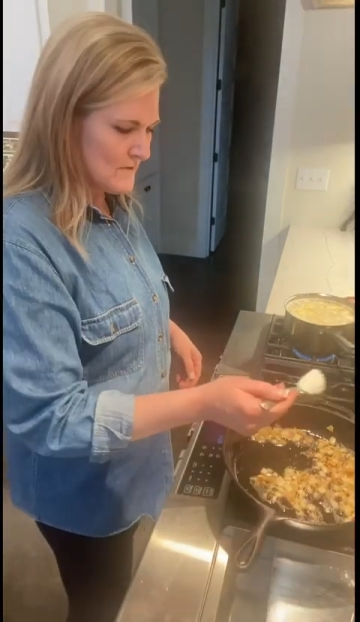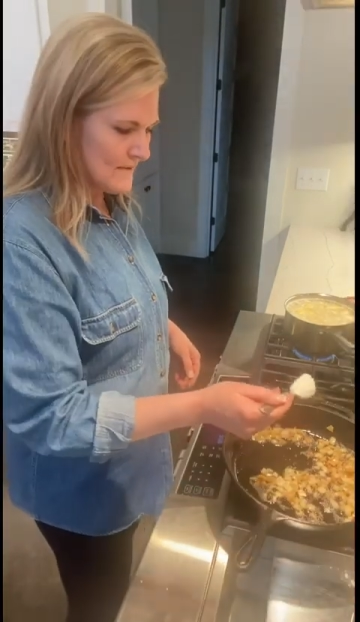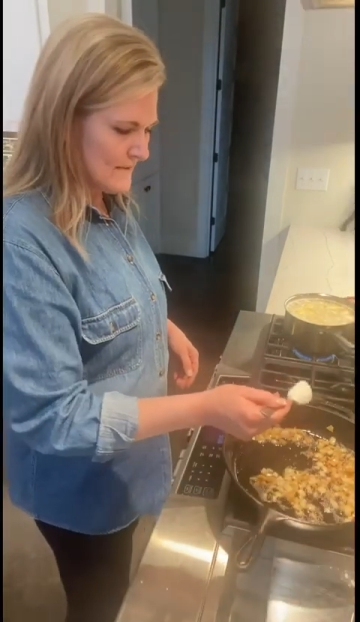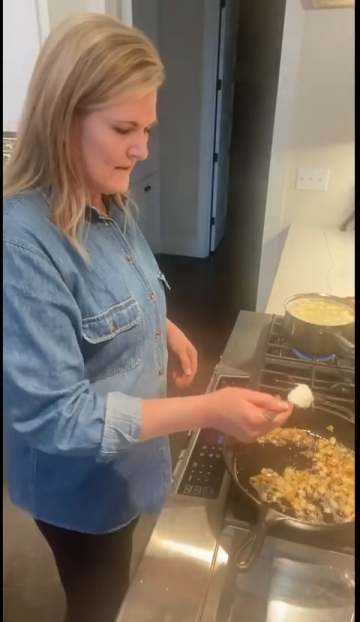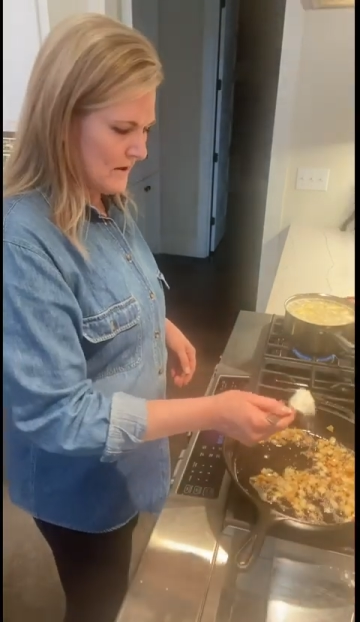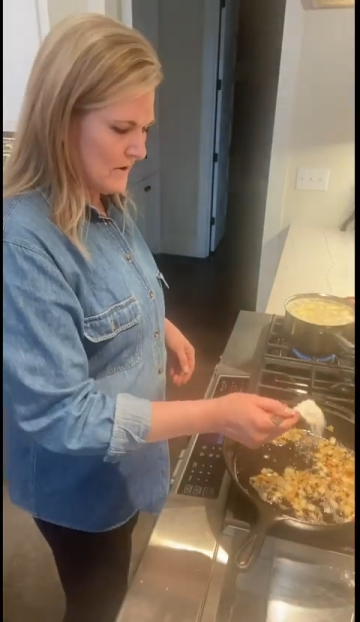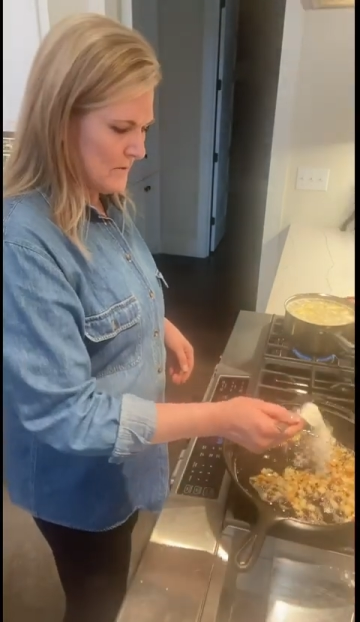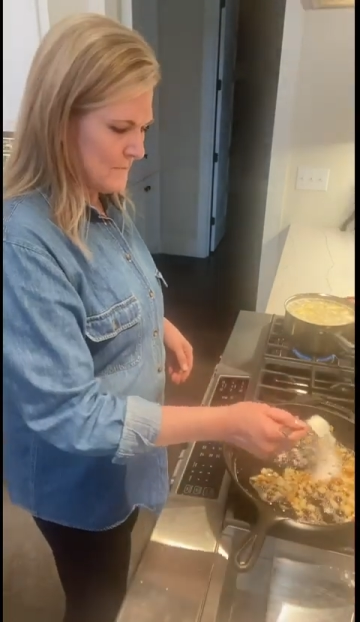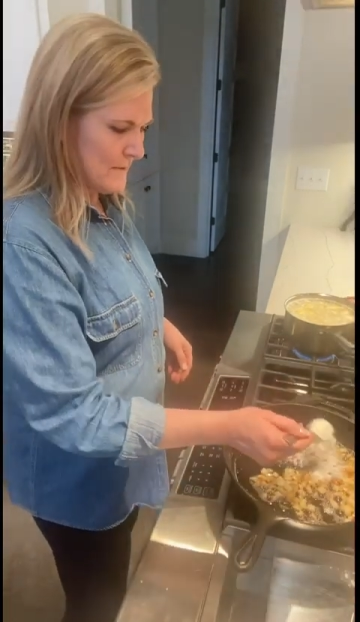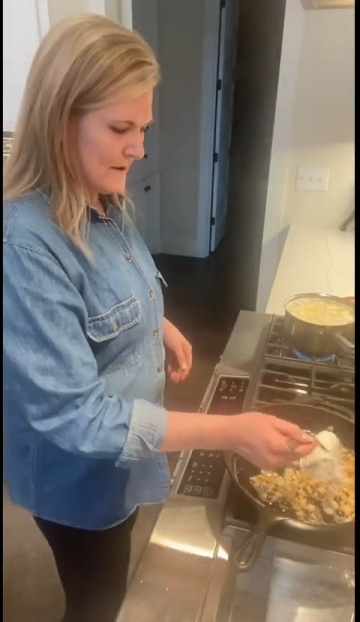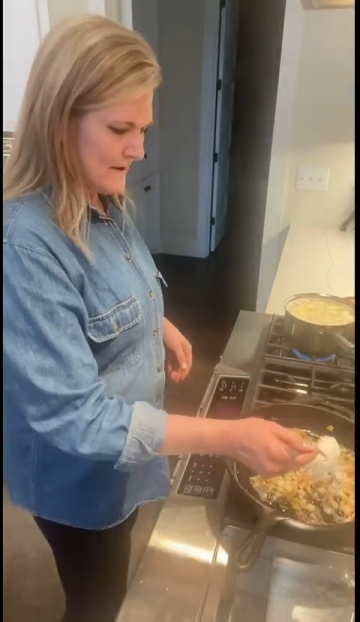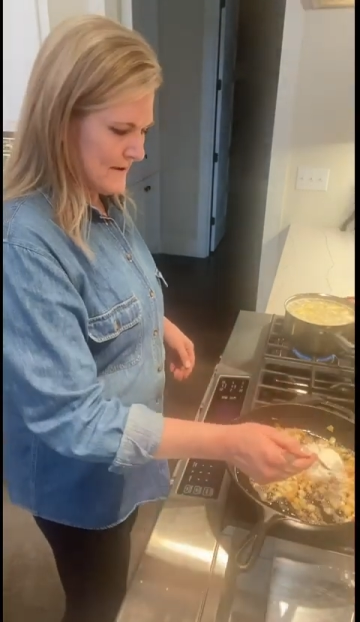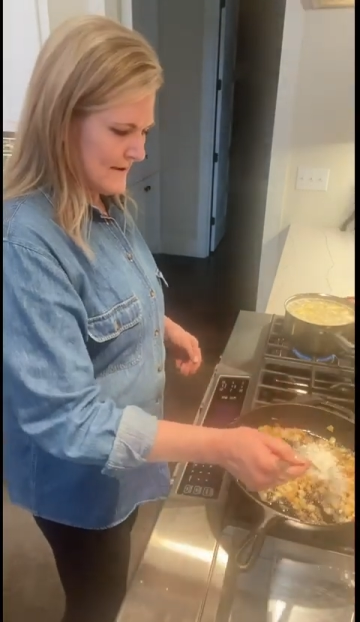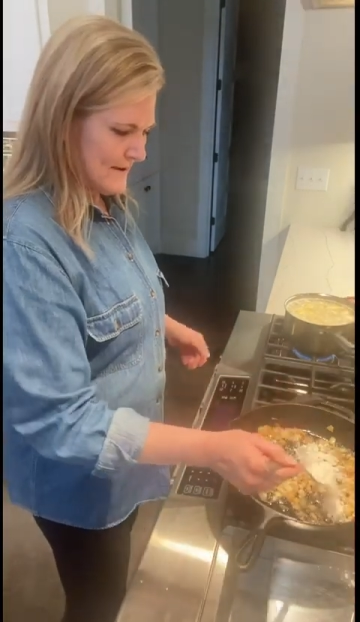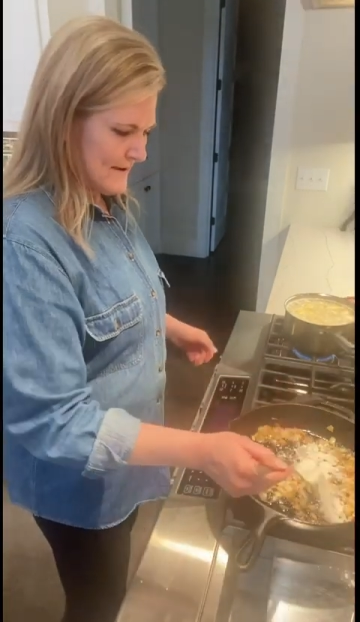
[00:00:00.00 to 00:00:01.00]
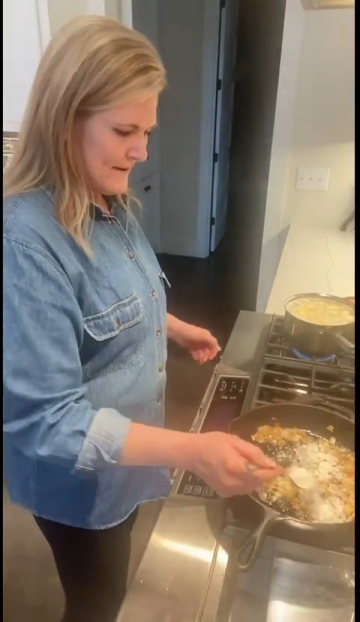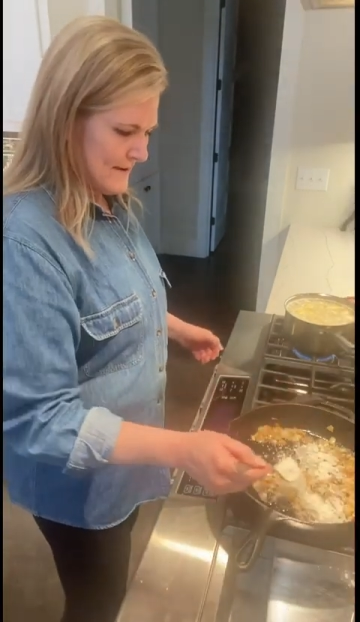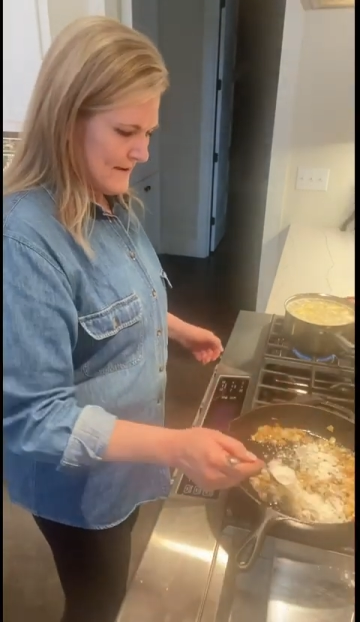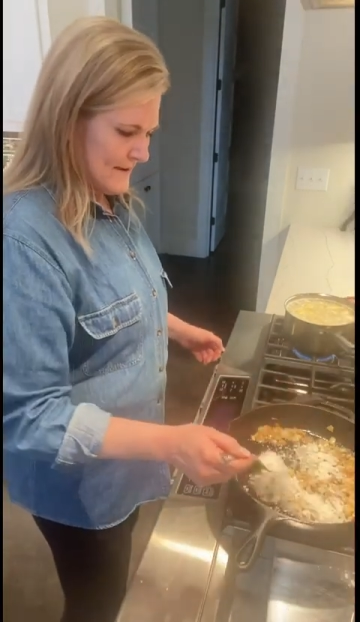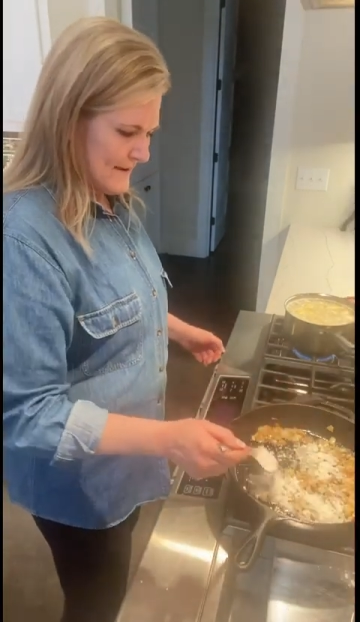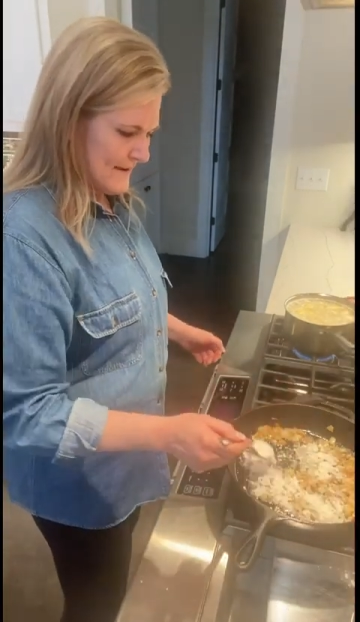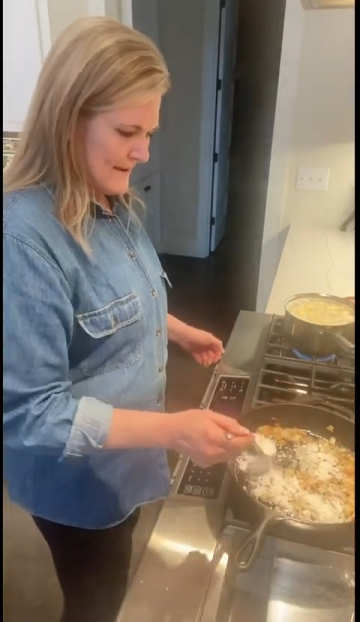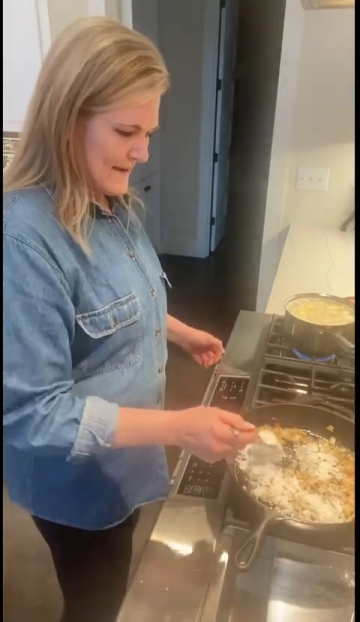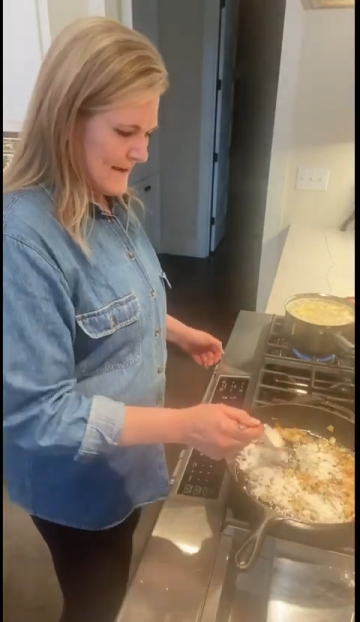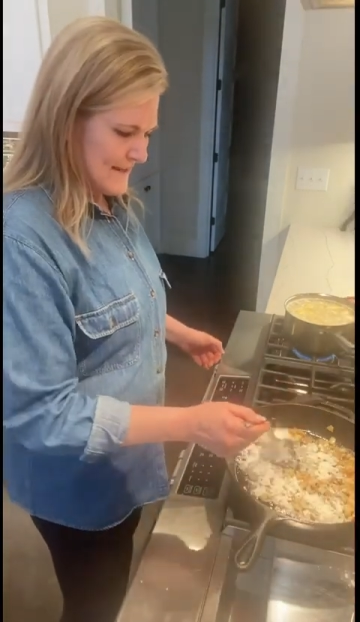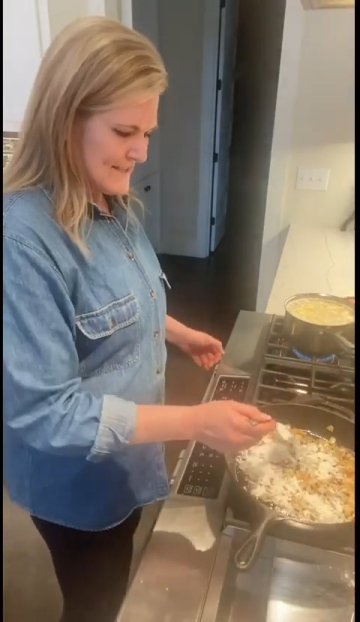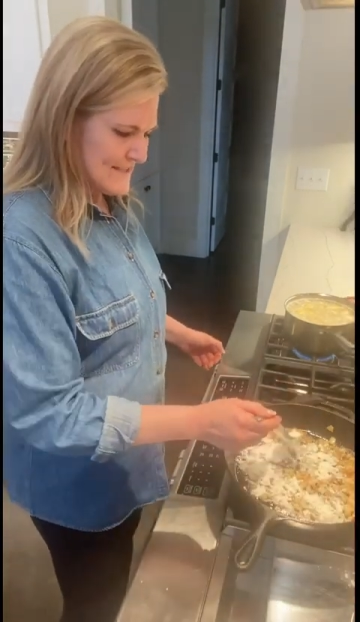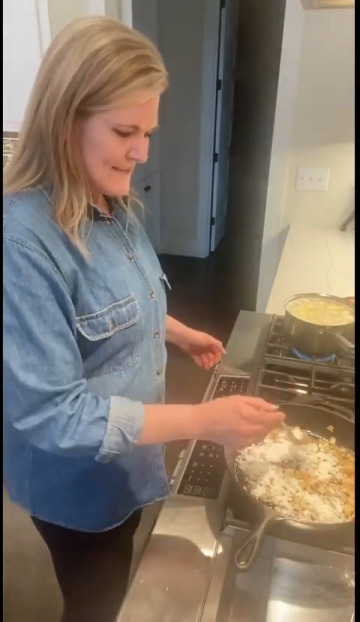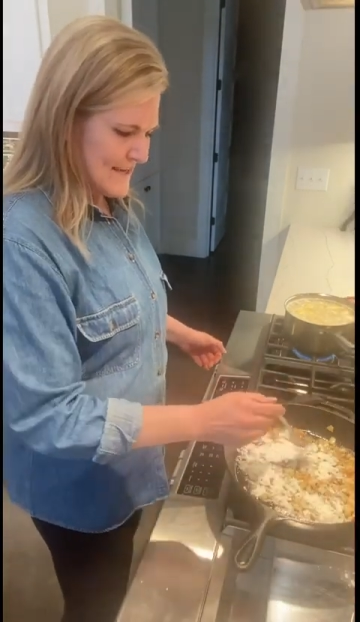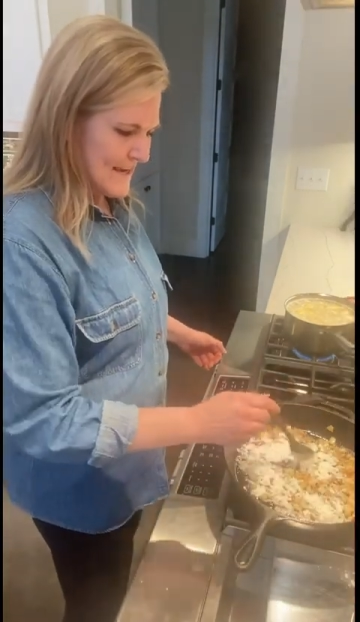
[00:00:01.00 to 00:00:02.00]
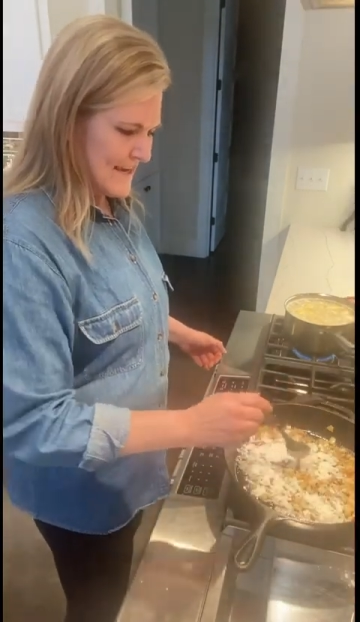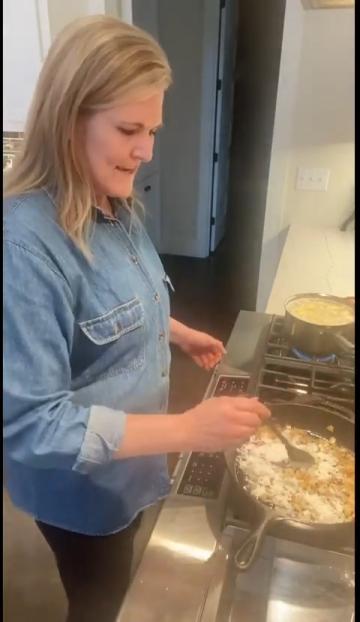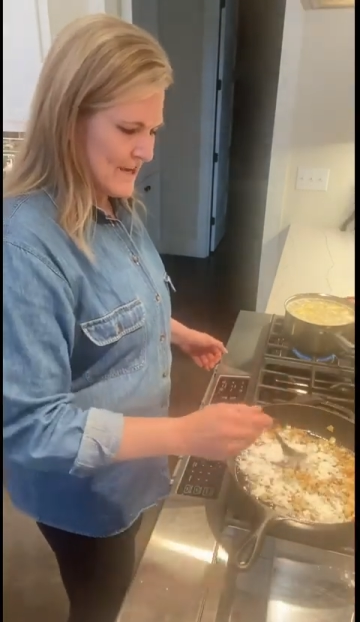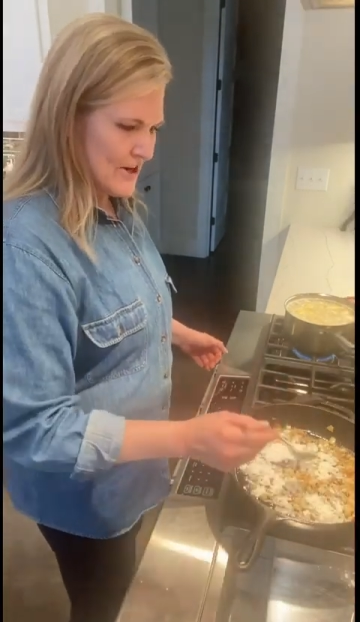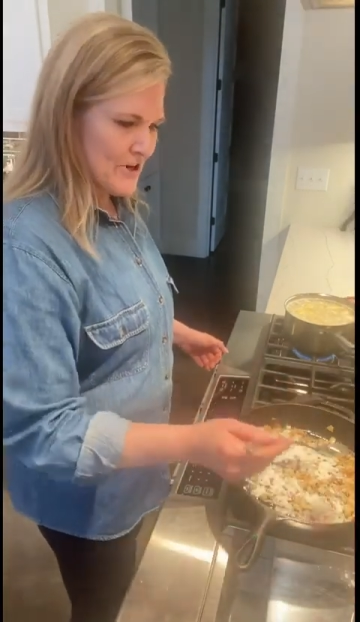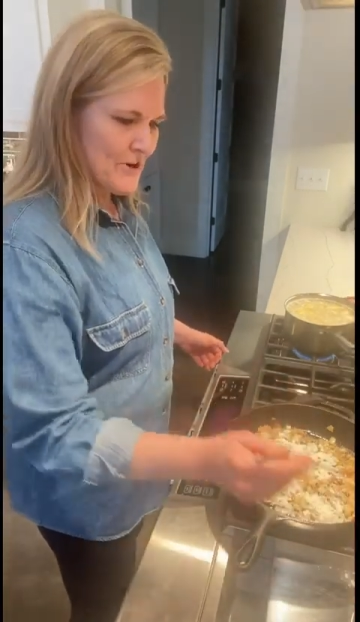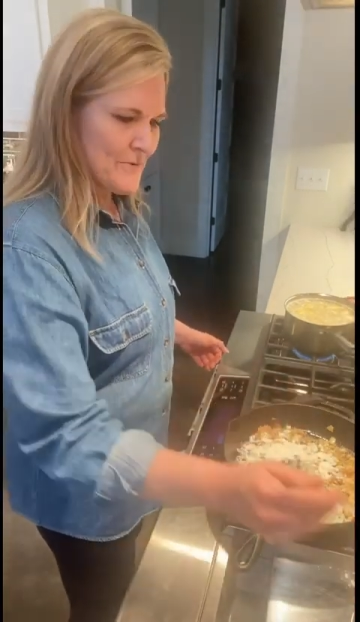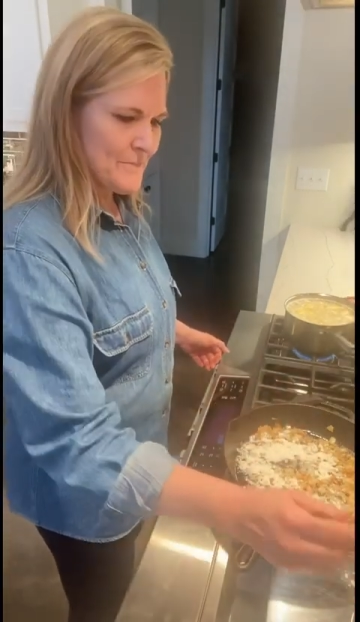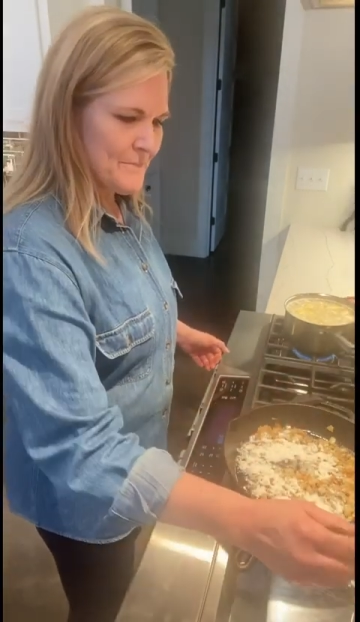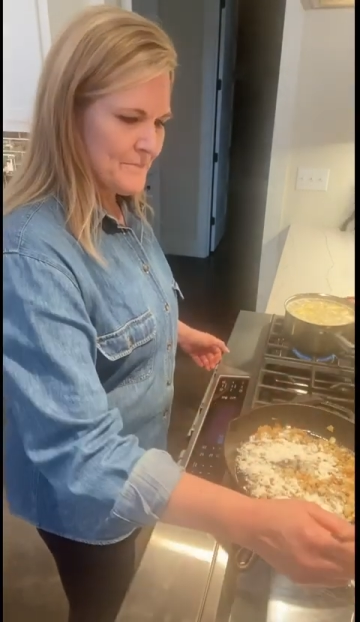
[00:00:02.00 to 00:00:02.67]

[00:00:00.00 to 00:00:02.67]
some into here.